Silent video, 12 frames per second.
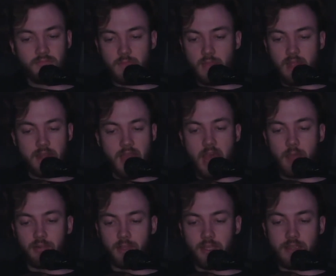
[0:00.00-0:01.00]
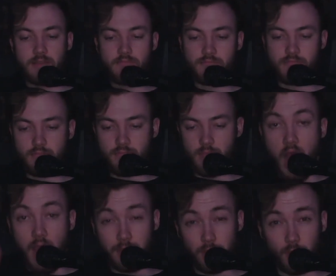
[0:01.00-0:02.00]
and happily I
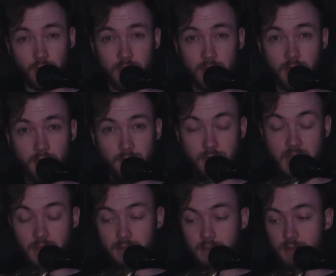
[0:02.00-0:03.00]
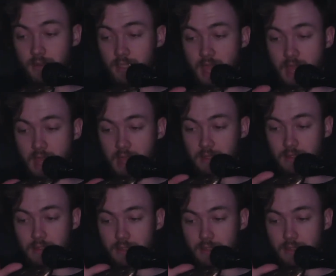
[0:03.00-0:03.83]
endorse Bear Guitars, and